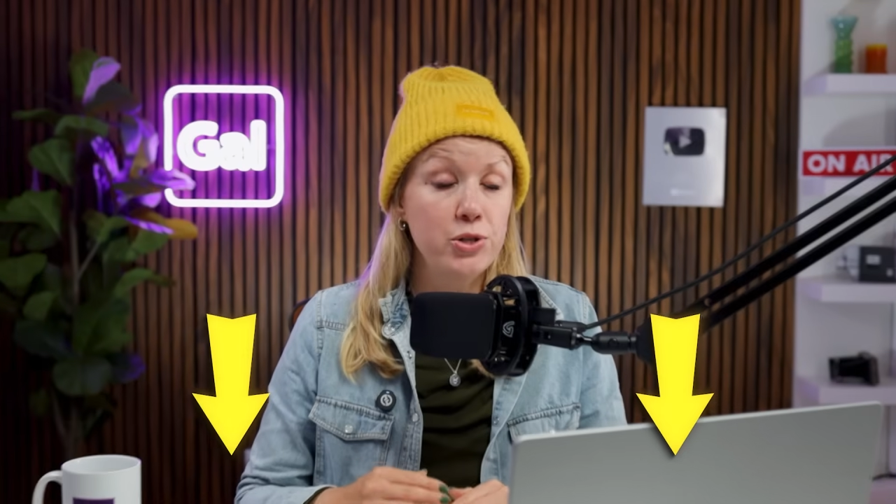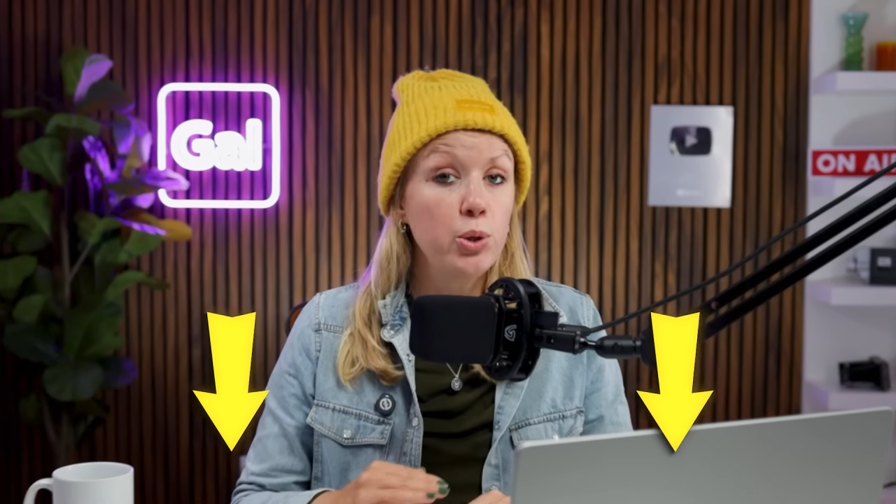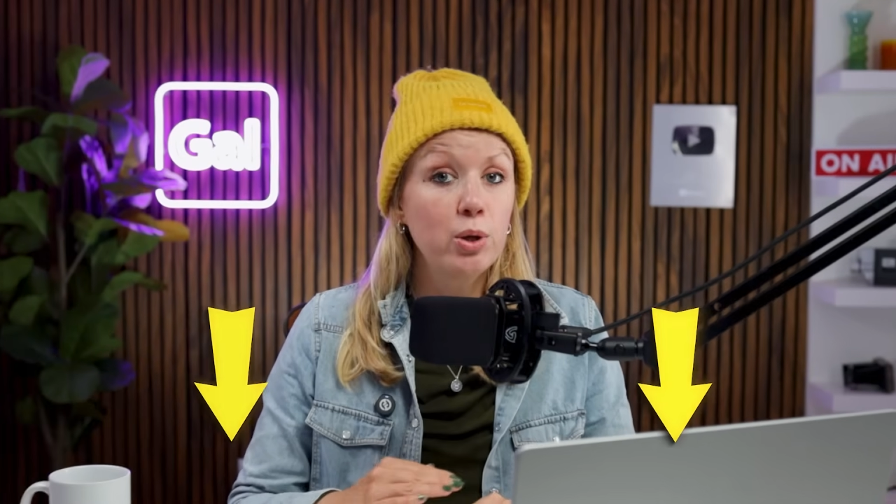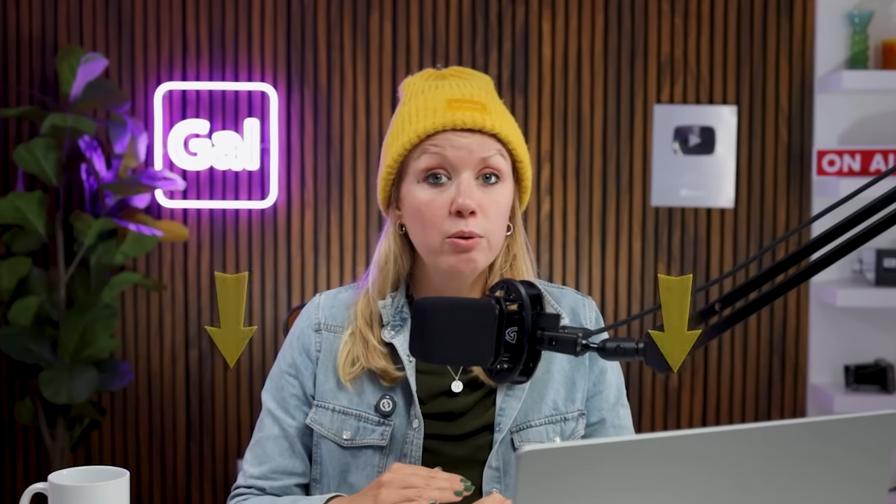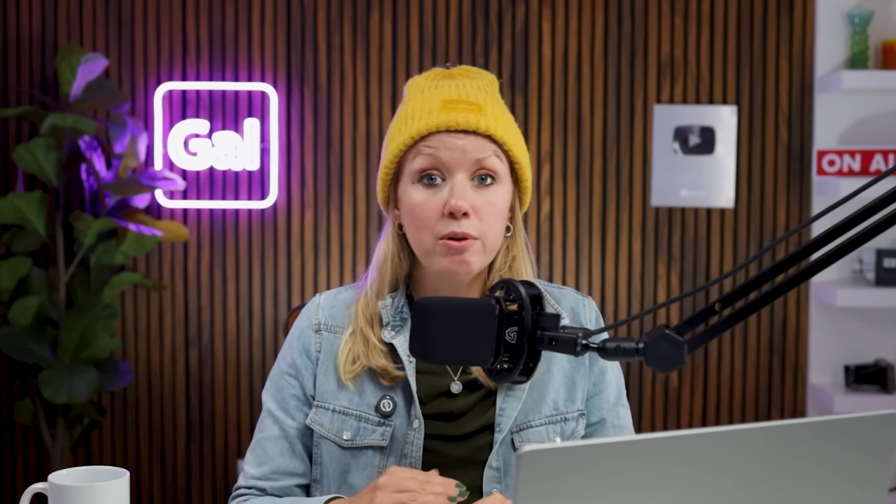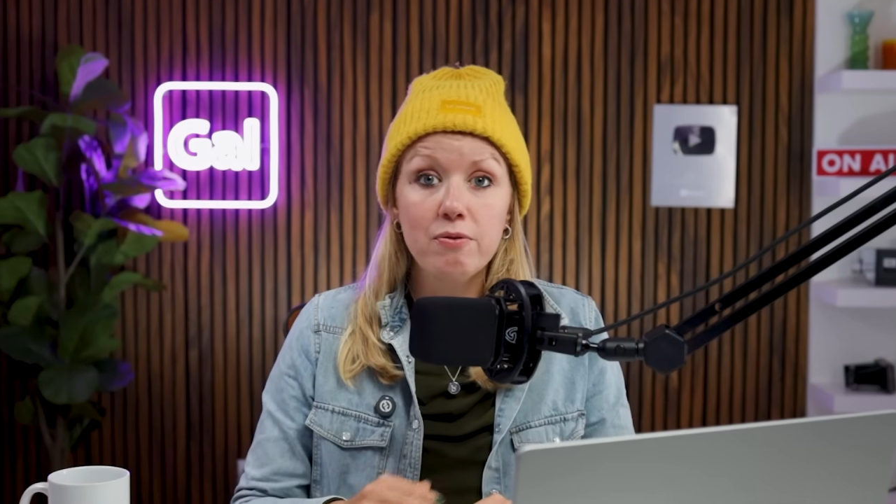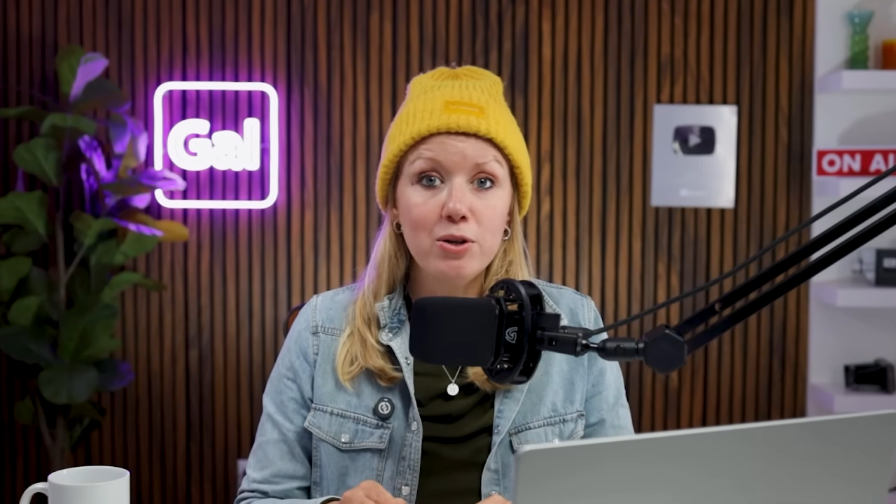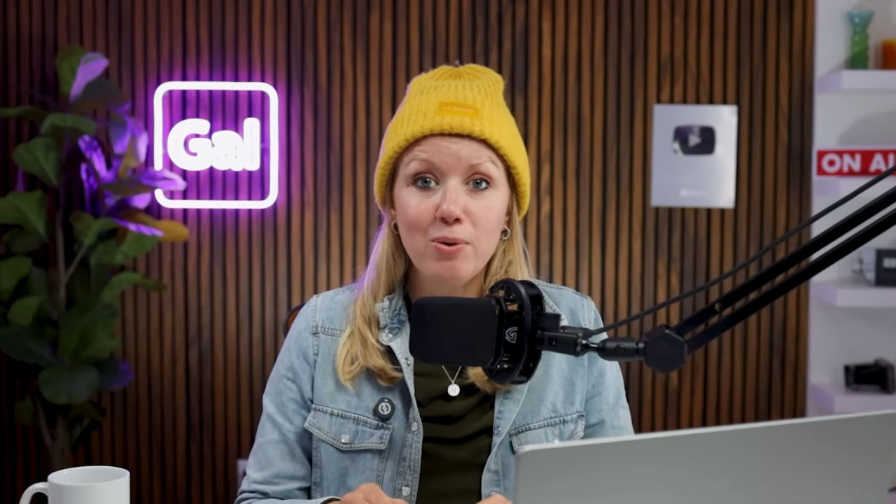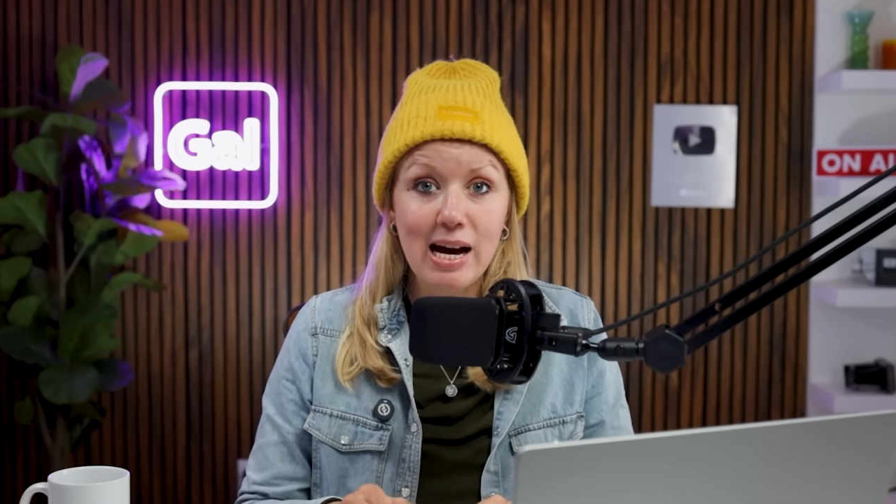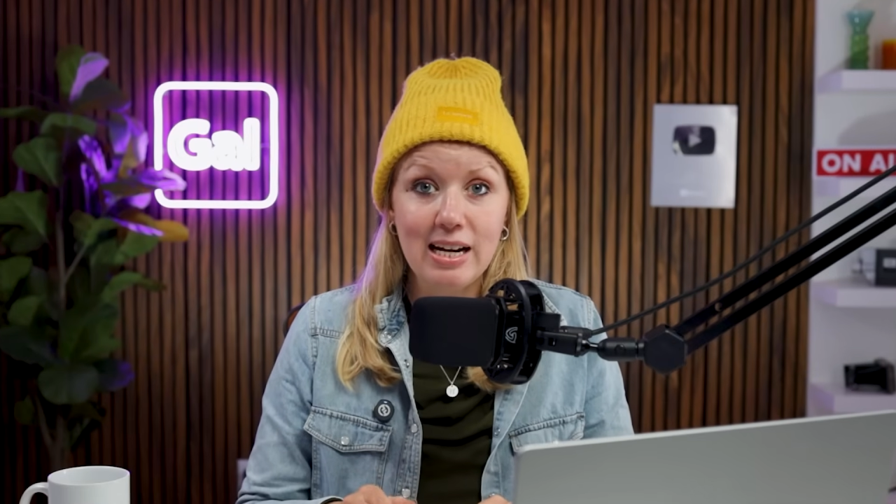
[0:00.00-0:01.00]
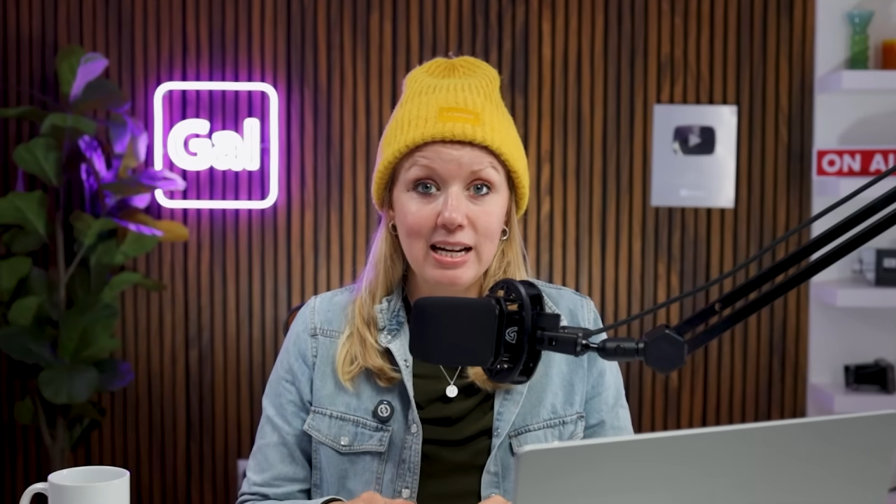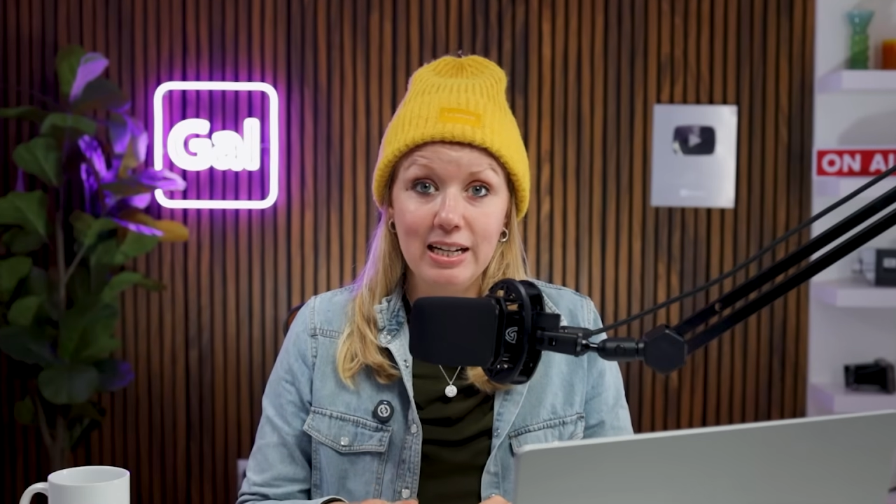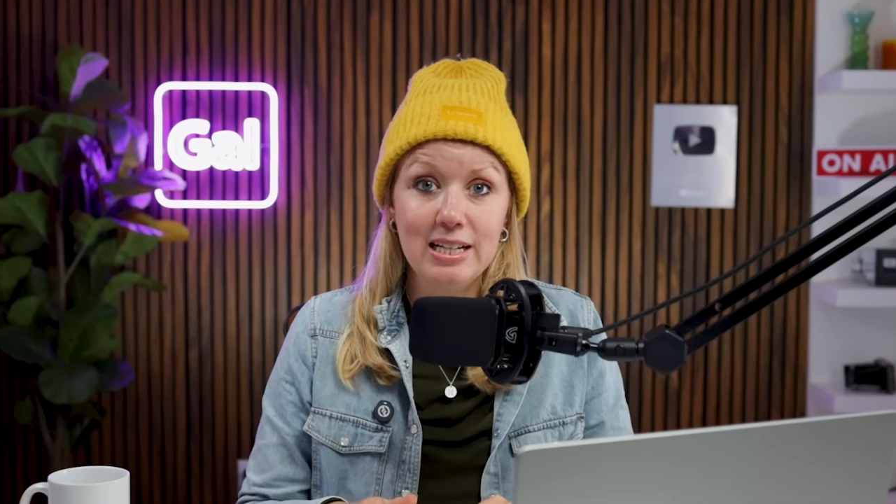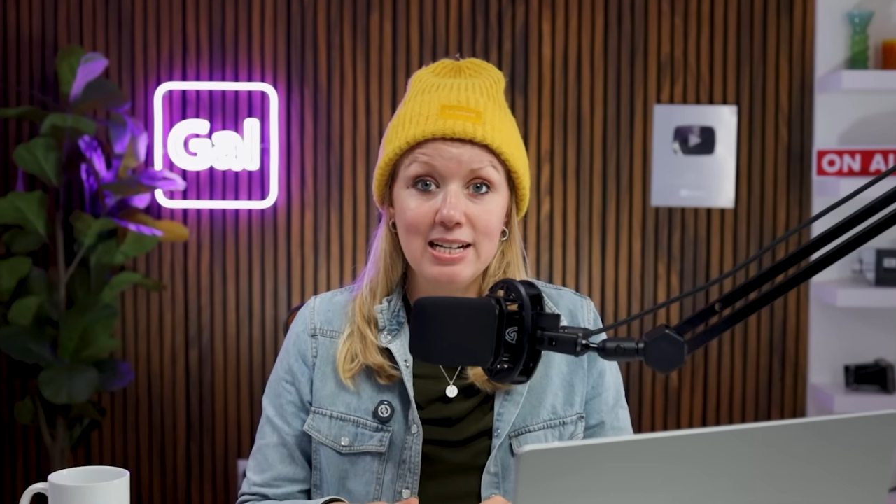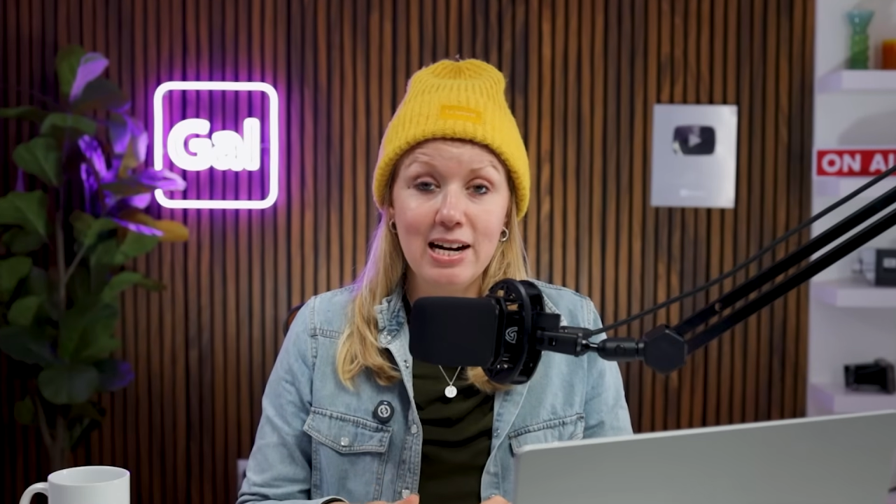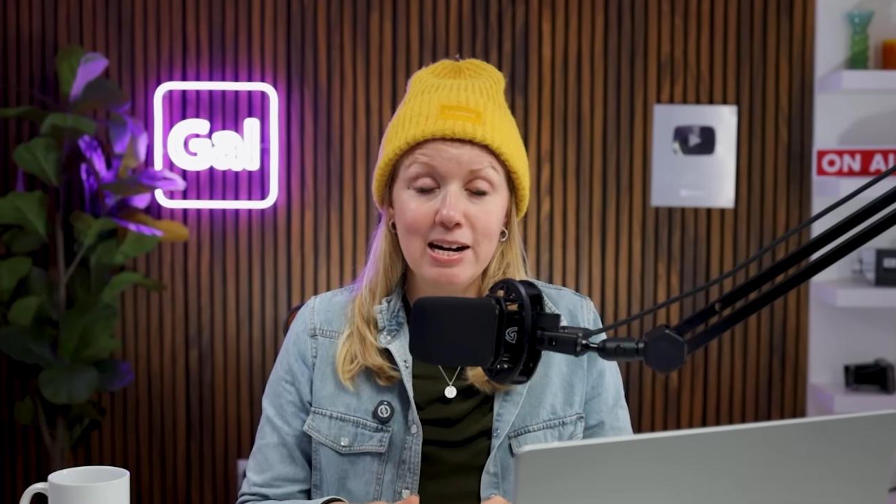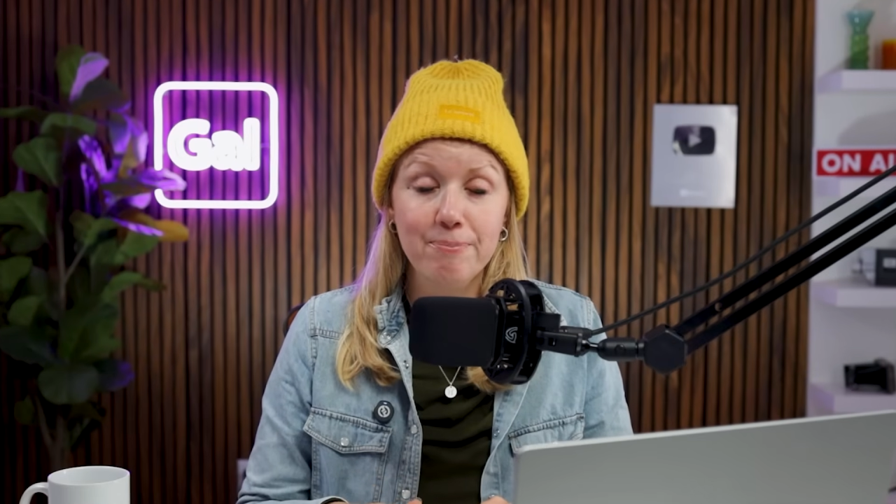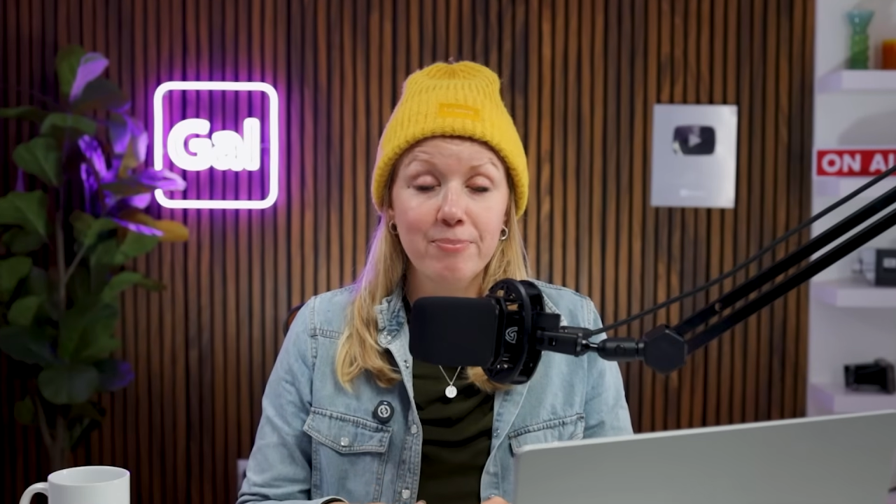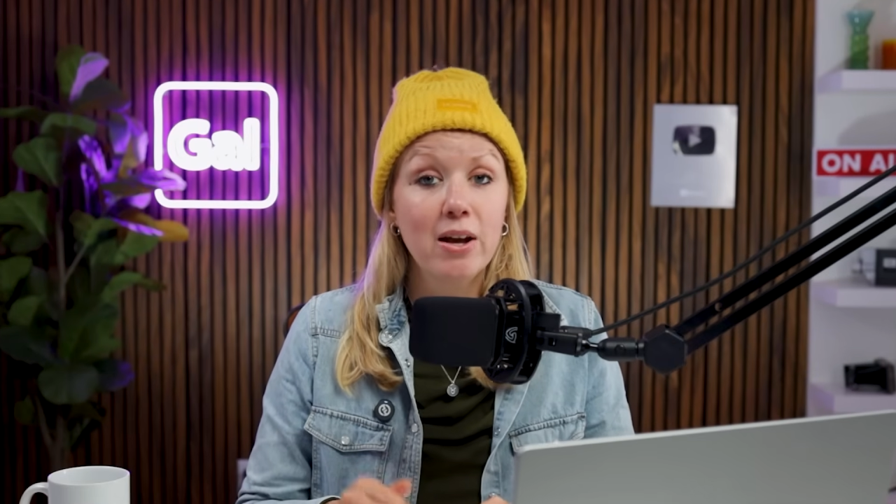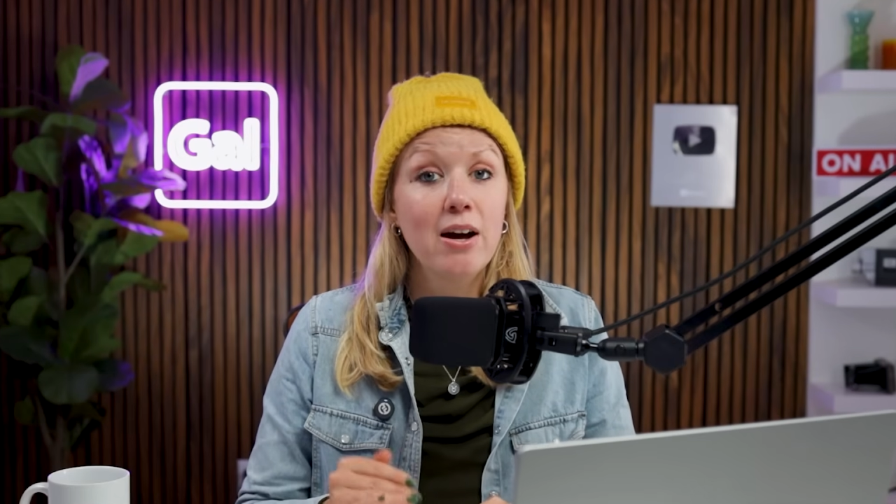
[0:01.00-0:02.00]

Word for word: so you can review at any time.